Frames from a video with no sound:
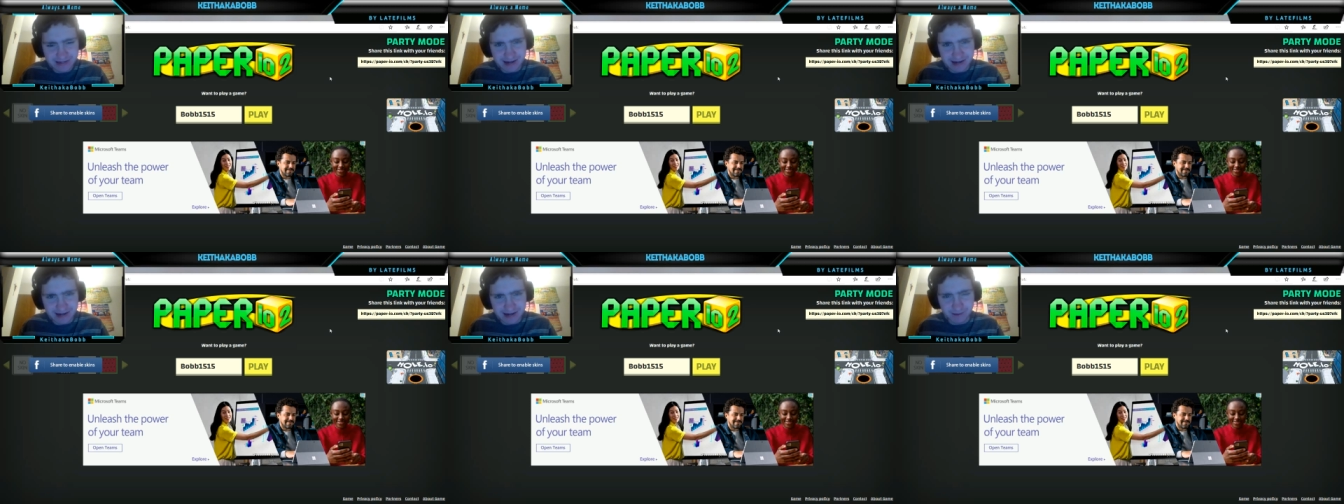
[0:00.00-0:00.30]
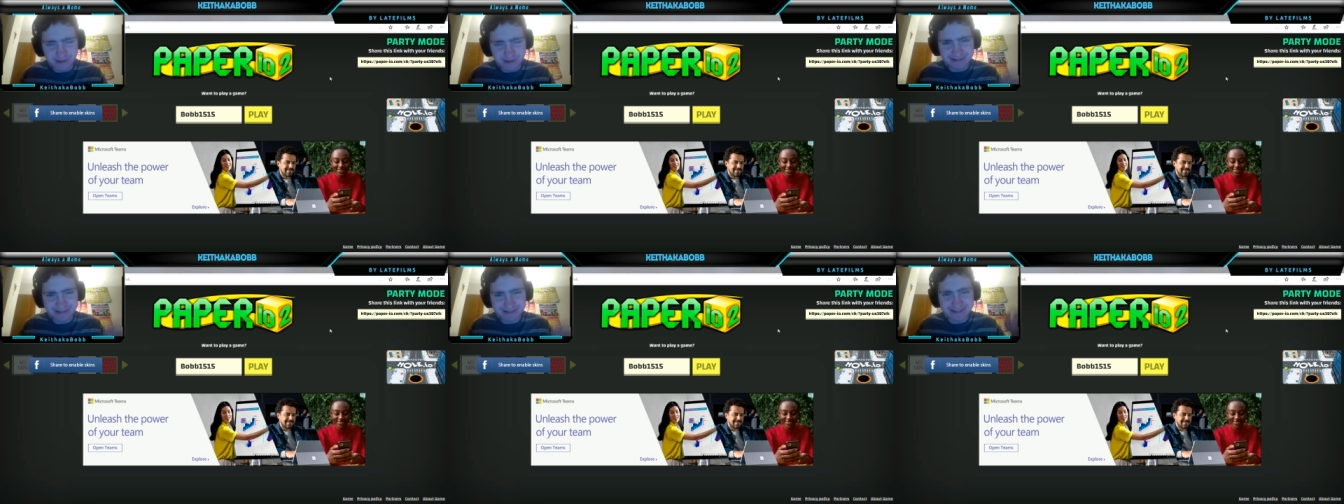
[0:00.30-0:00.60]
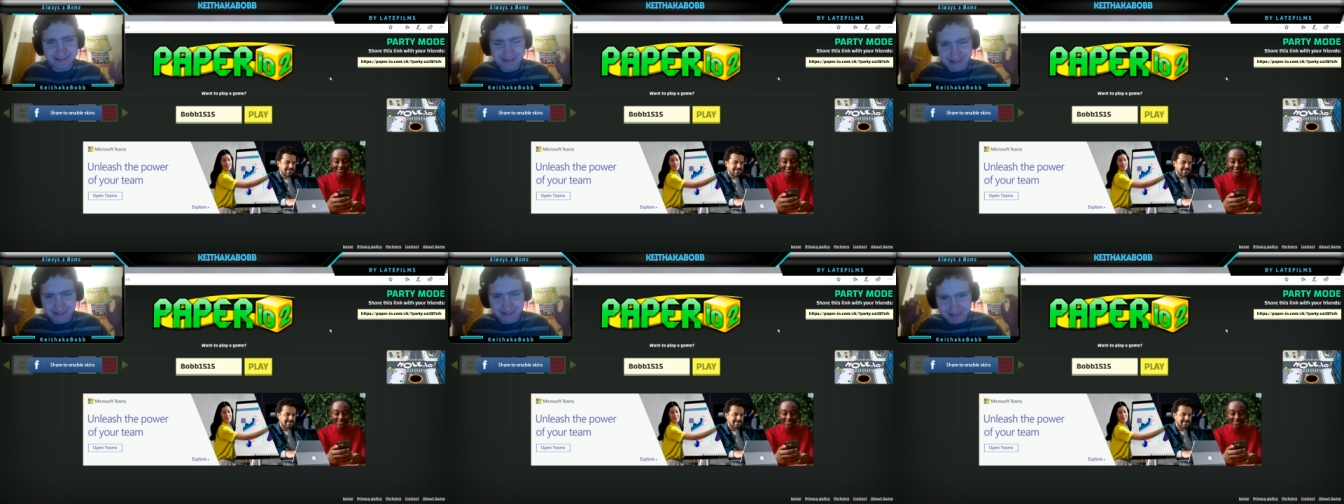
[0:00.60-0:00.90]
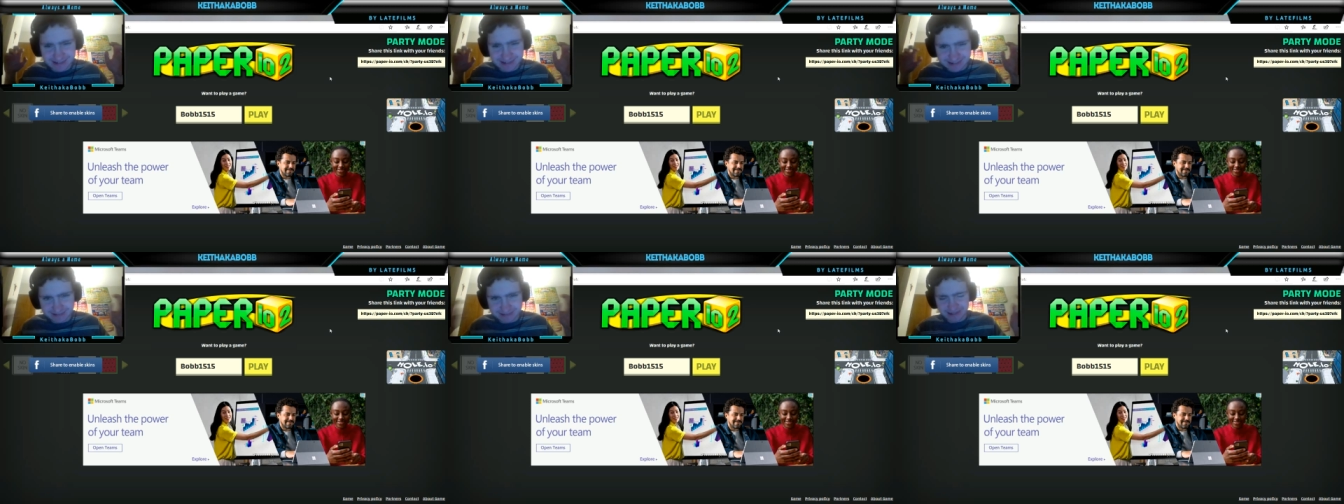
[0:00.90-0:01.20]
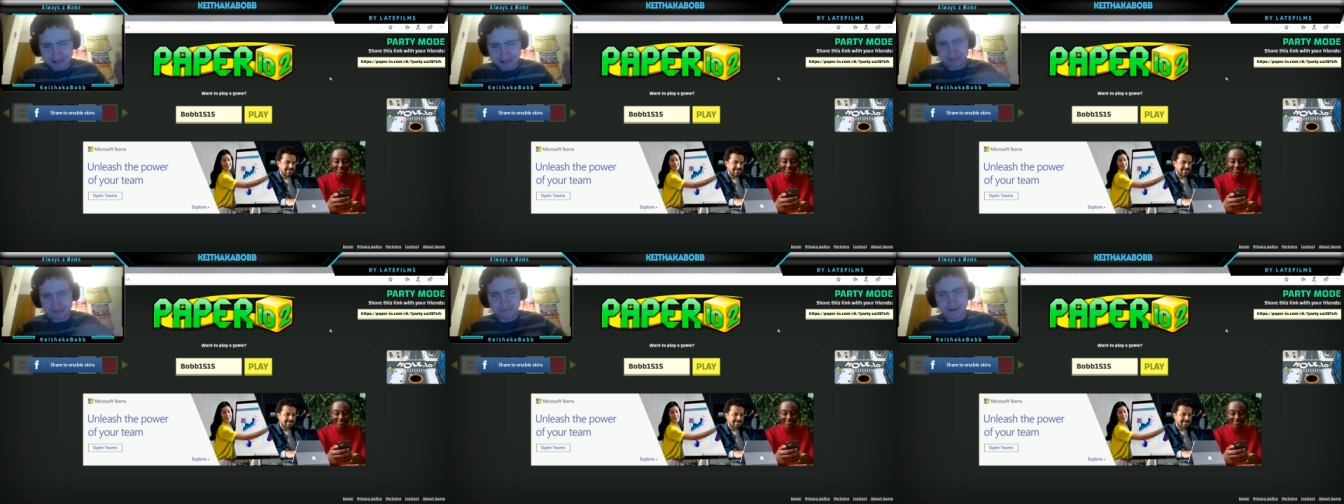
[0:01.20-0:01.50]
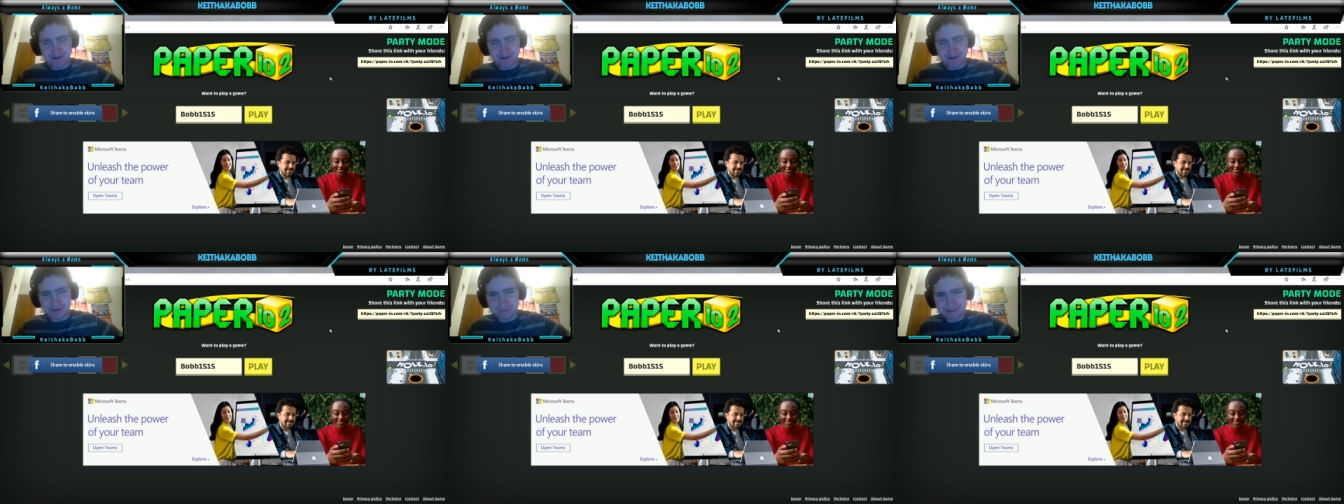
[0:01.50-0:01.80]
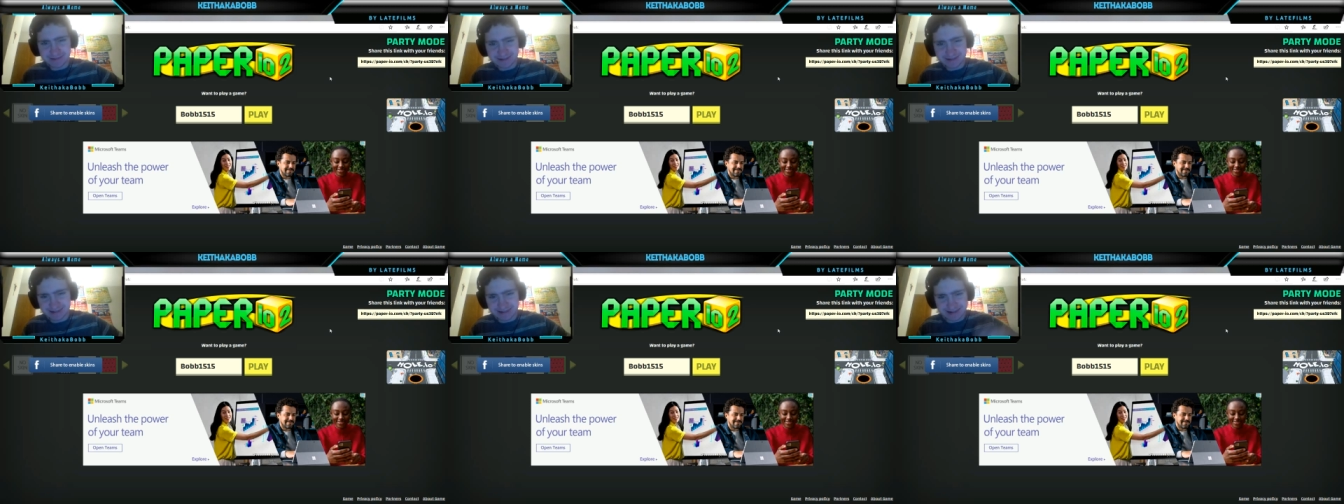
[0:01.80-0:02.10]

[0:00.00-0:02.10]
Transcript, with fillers: I'm with Late Films.